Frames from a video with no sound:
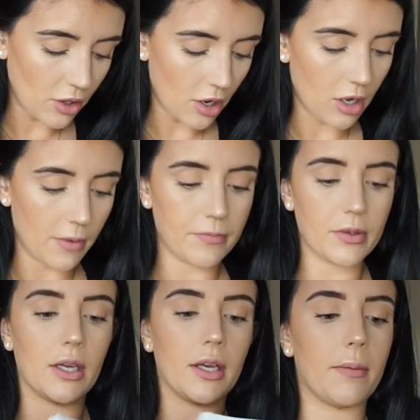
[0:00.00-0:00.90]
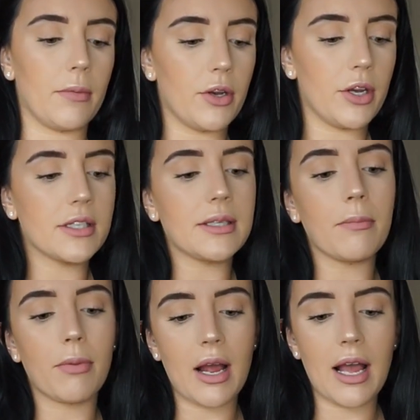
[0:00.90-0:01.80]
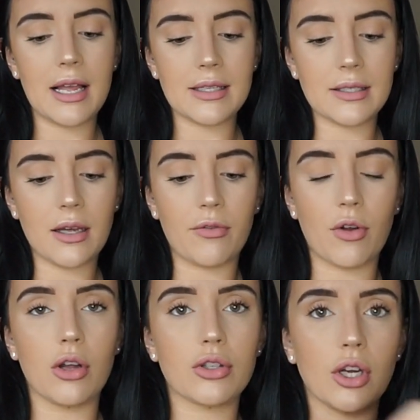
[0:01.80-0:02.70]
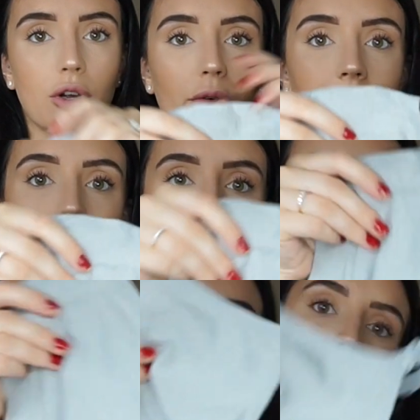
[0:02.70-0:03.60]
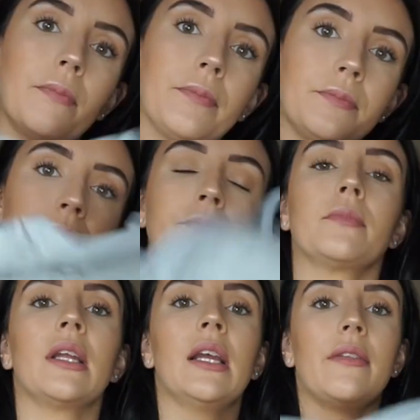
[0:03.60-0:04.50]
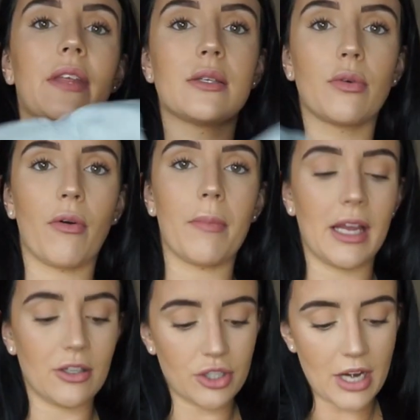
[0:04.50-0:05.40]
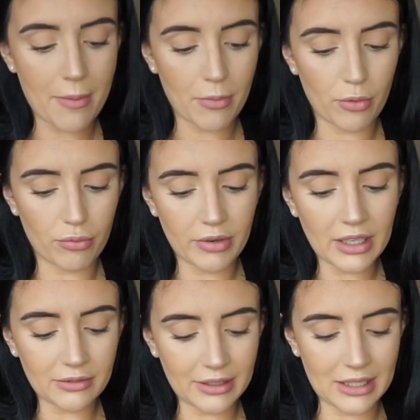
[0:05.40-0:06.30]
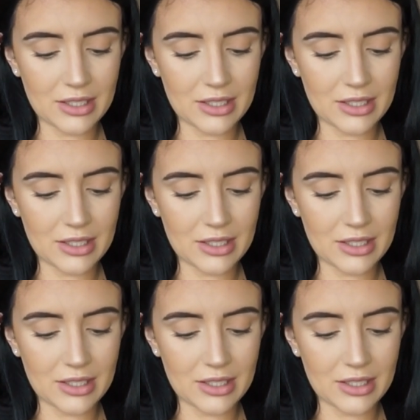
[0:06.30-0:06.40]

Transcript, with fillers: I've got nursing bras, I've got a grey one, these were from H&M, they're really